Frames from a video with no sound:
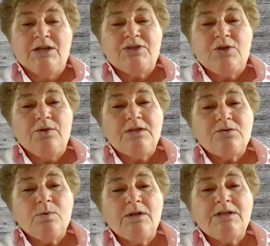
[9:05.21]
So
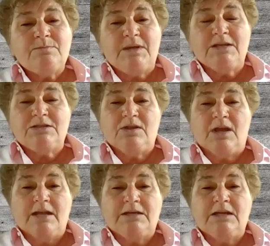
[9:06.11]
this really speaks to the
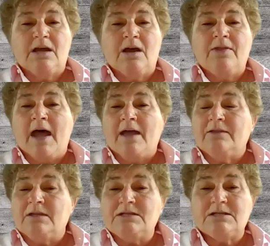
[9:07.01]
idea that
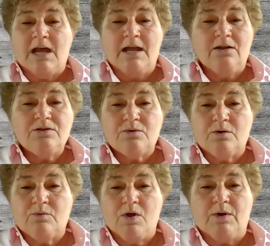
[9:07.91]
these silos are
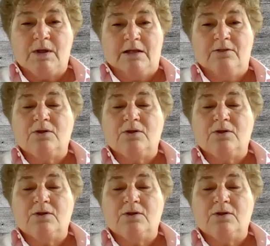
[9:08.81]
eroding.